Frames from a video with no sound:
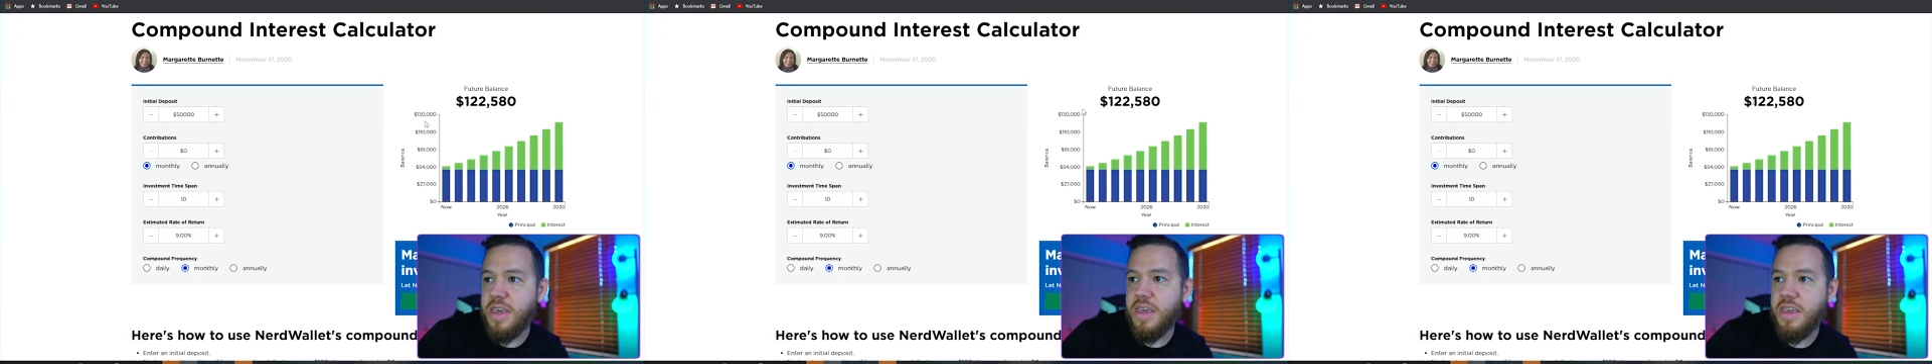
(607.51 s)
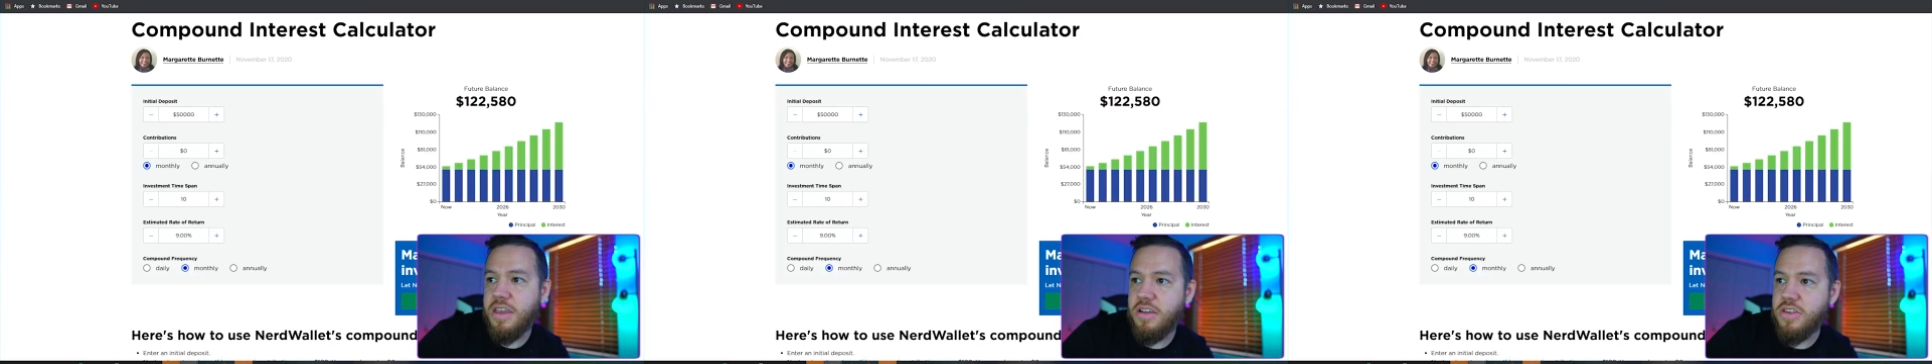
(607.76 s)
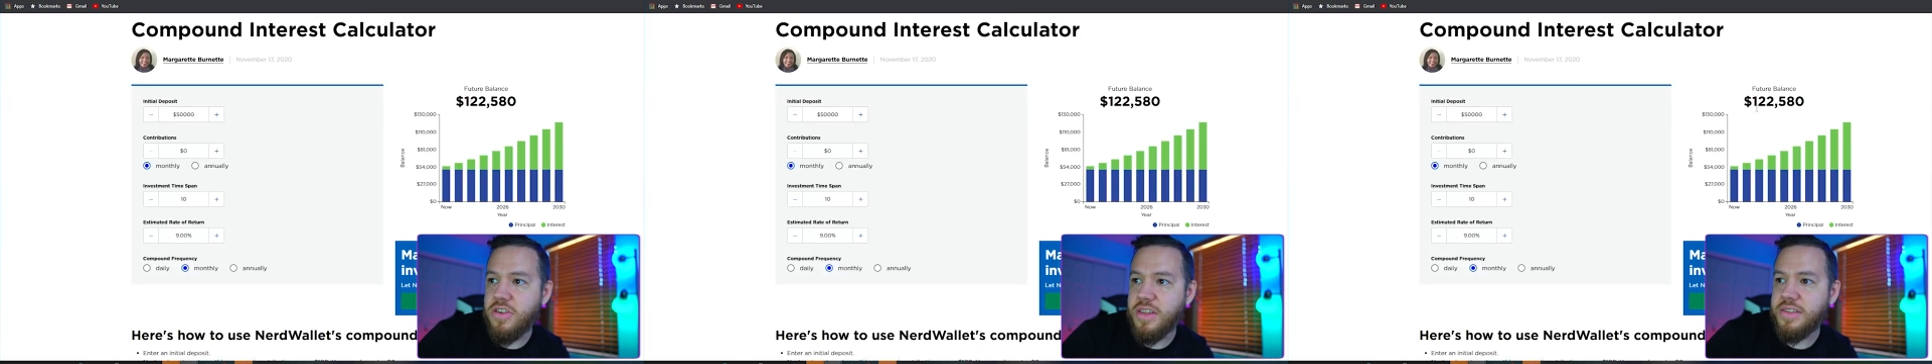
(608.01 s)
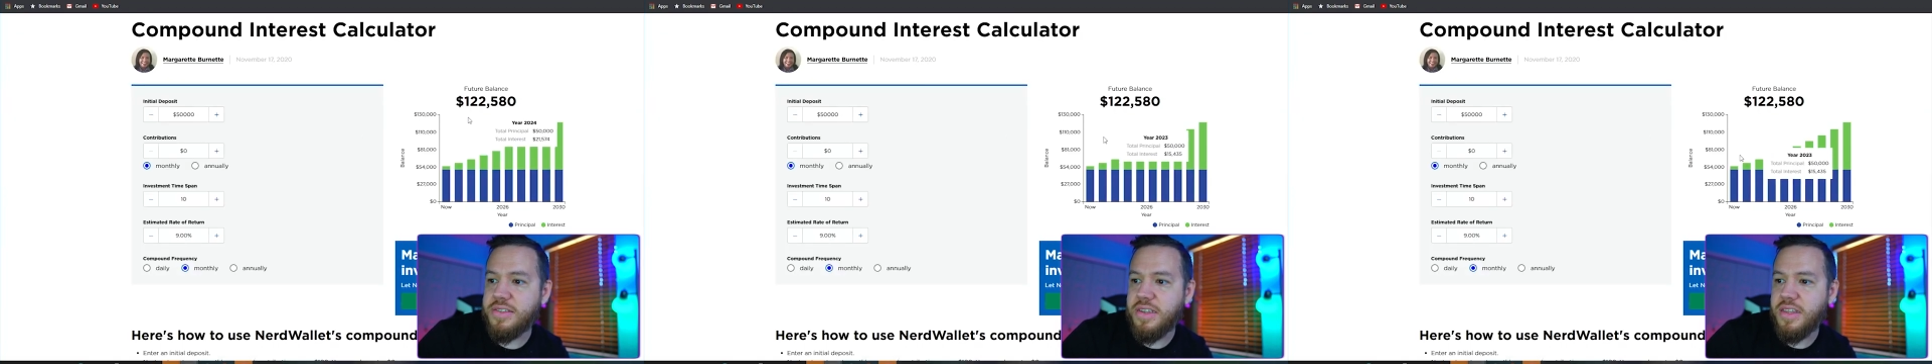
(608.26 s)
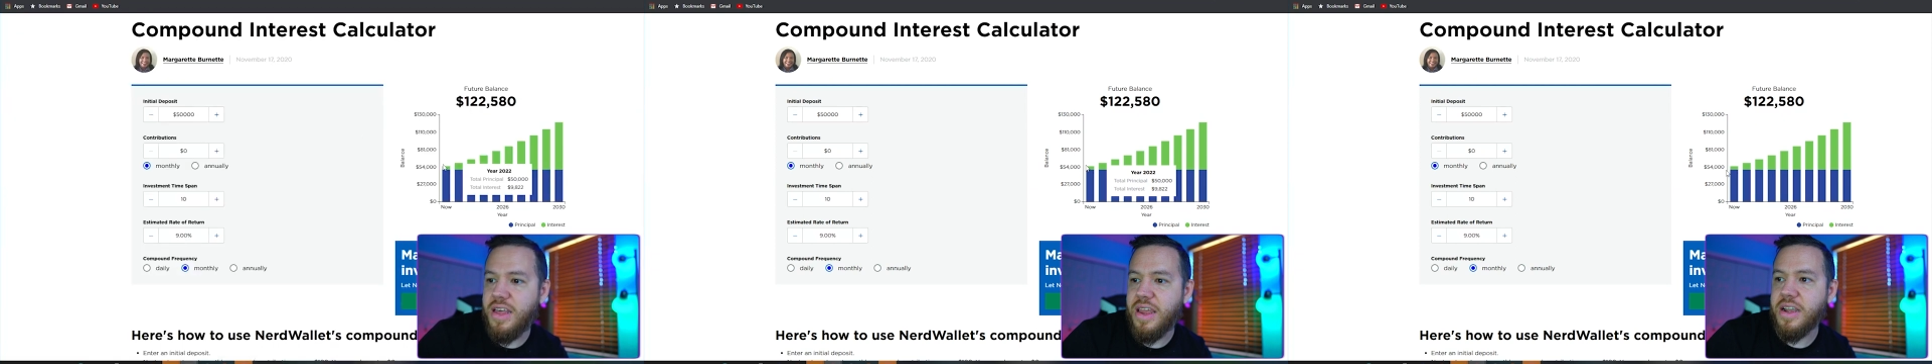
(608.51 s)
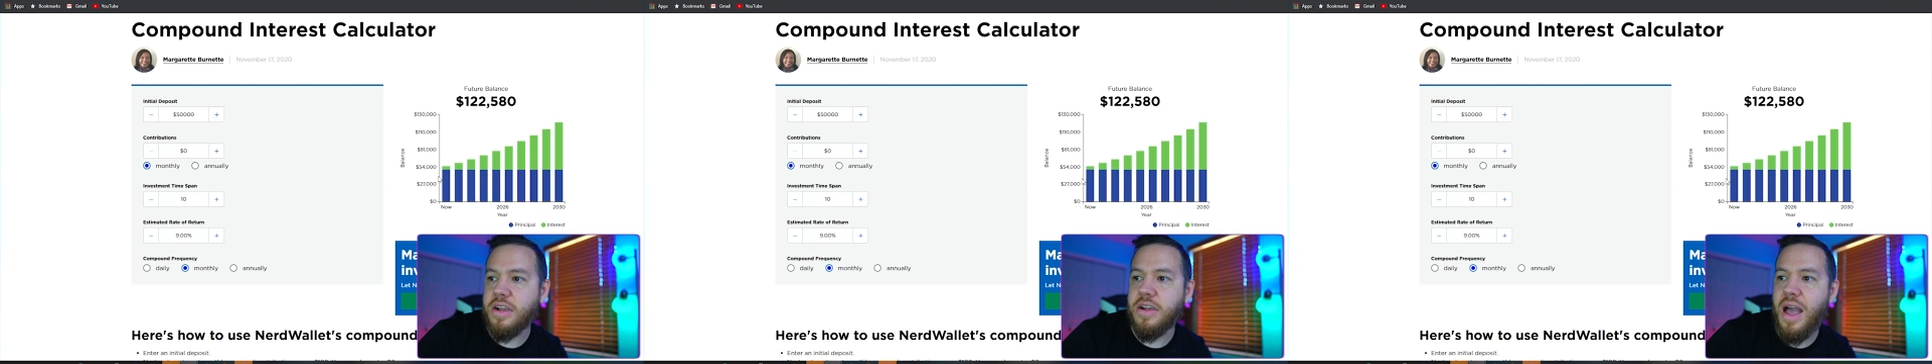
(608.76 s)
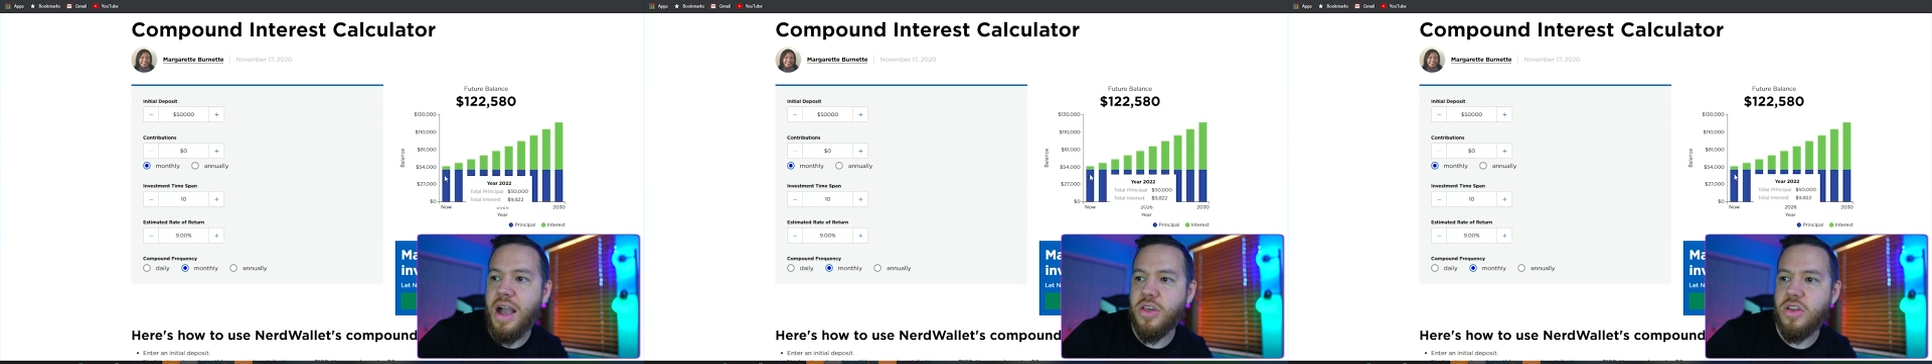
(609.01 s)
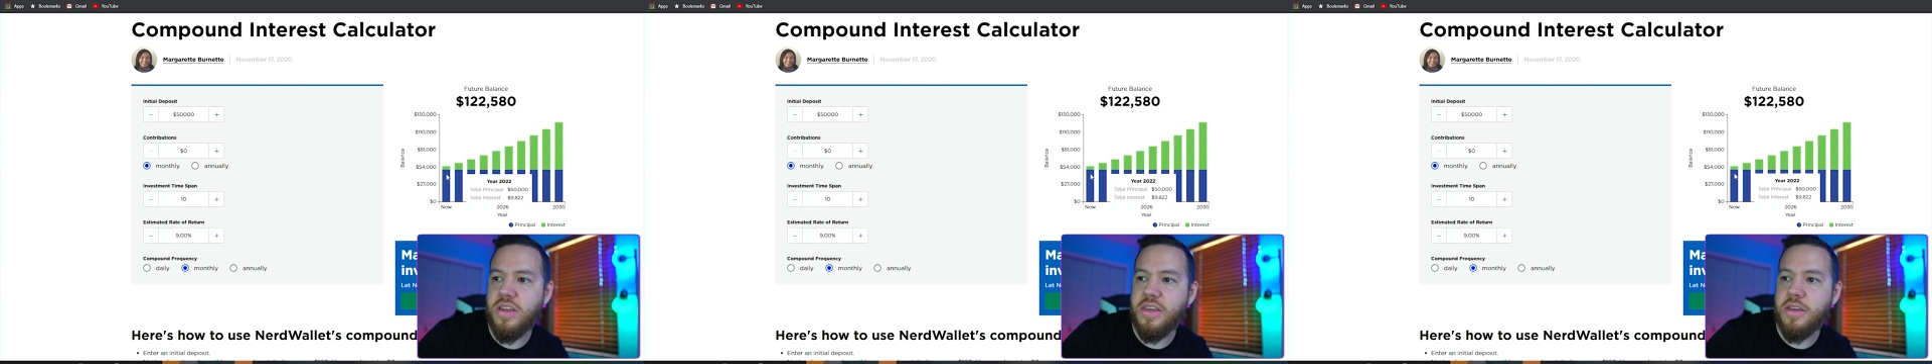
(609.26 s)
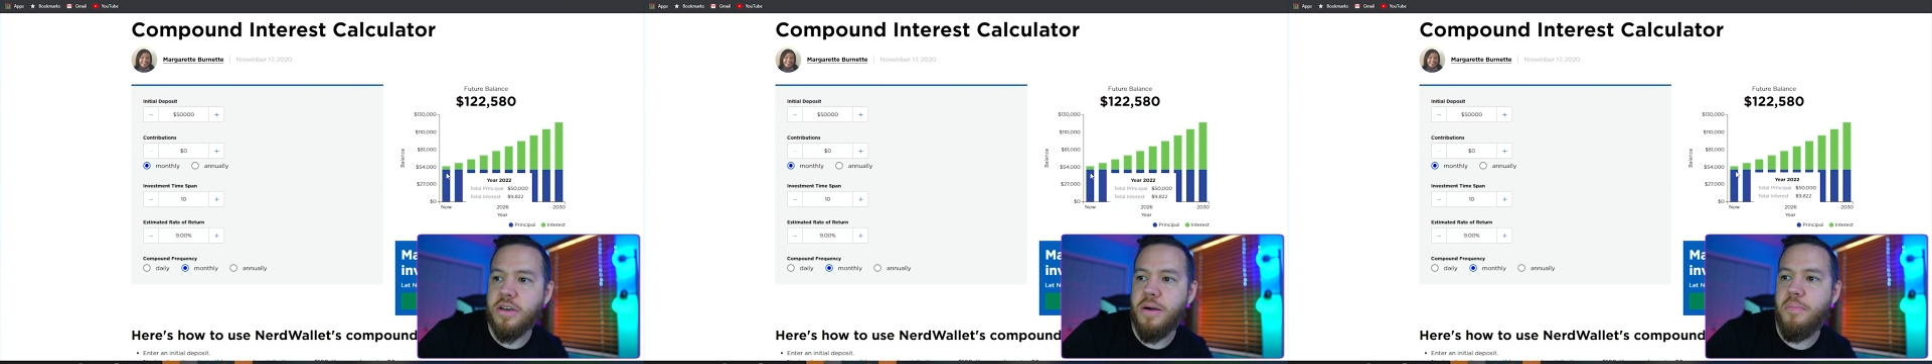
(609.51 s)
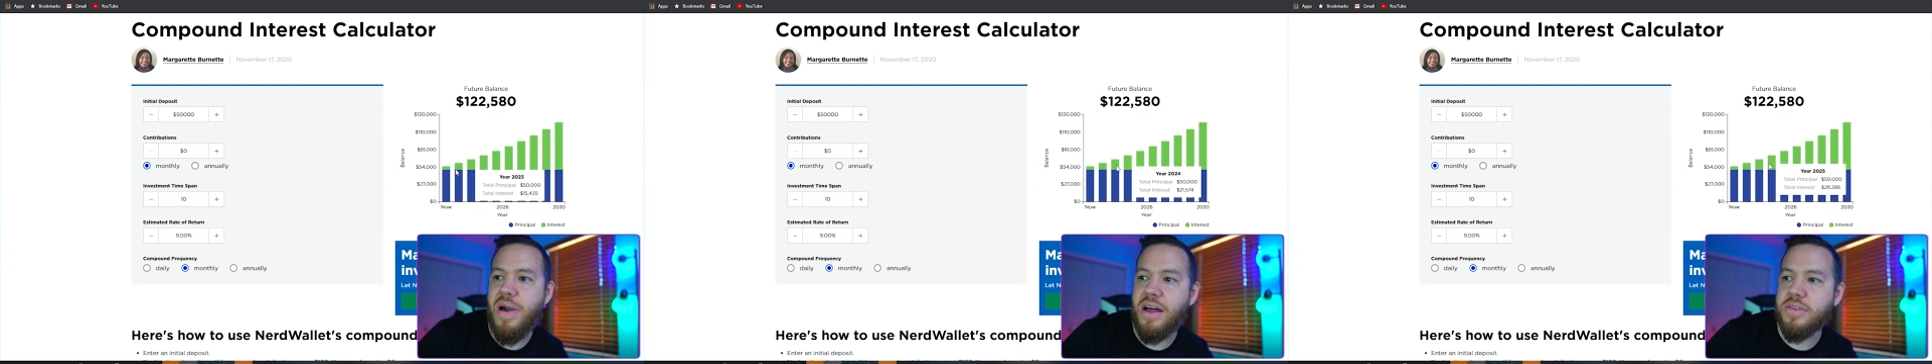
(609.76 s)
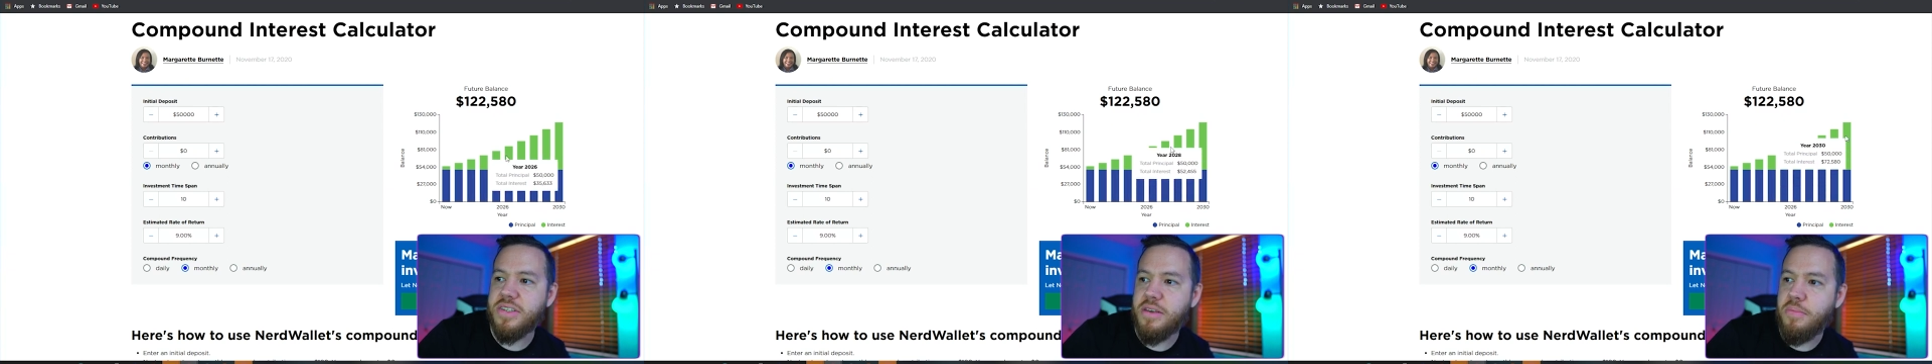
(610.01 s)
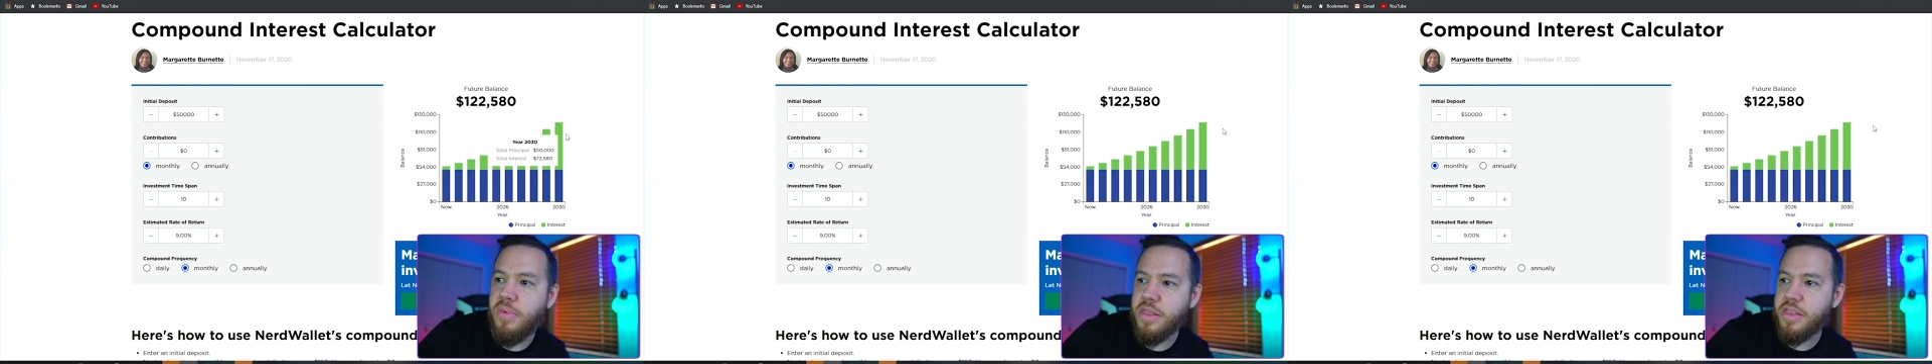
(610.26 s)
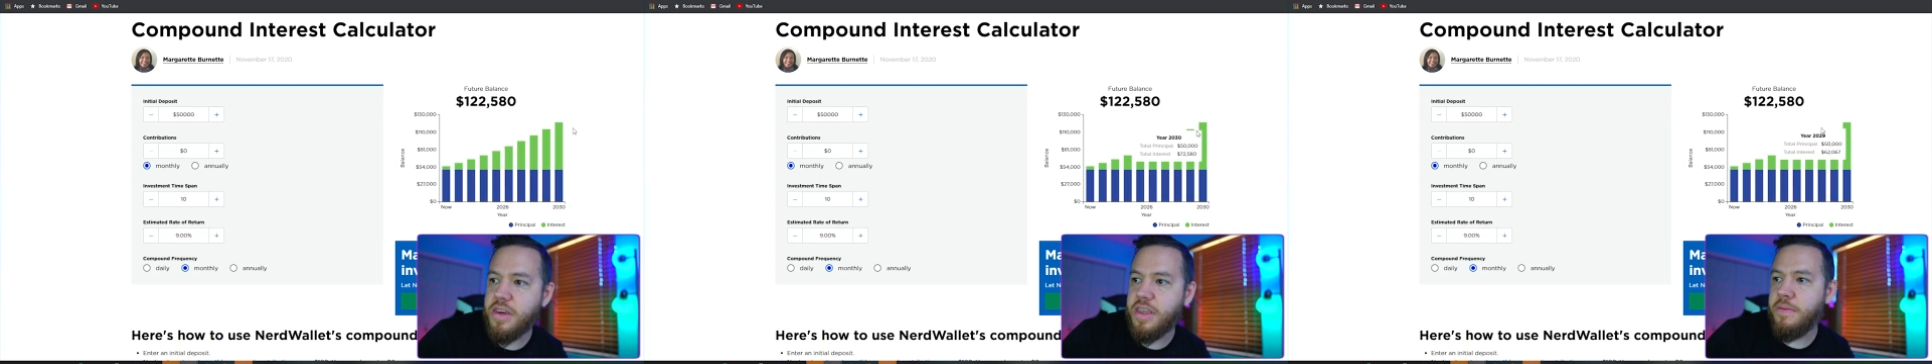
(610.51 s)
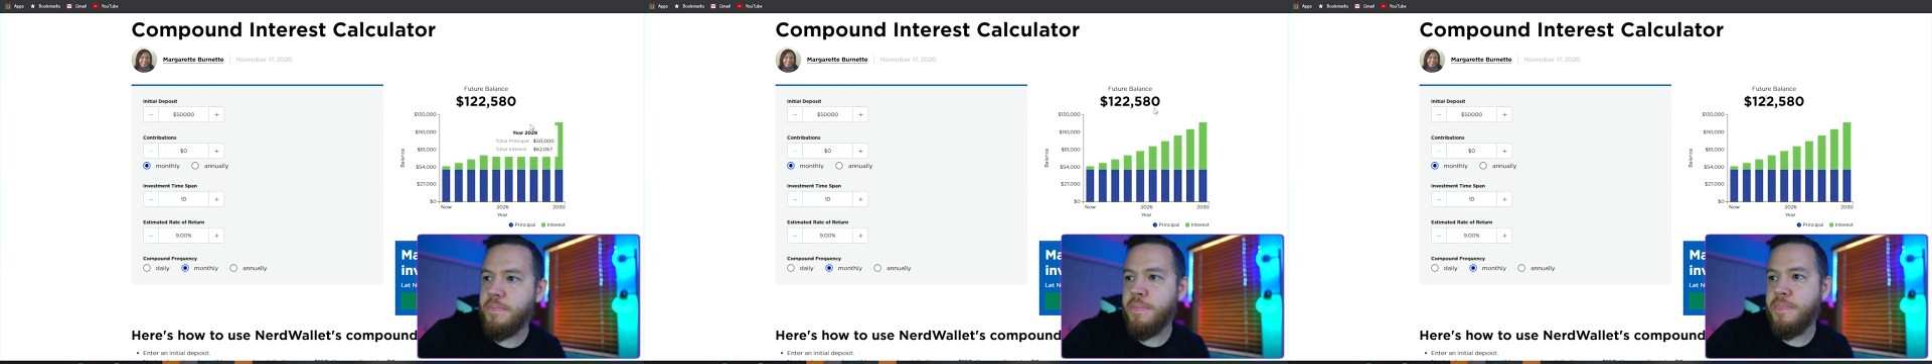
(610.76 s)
Here you can see that it actually compounds it monthly,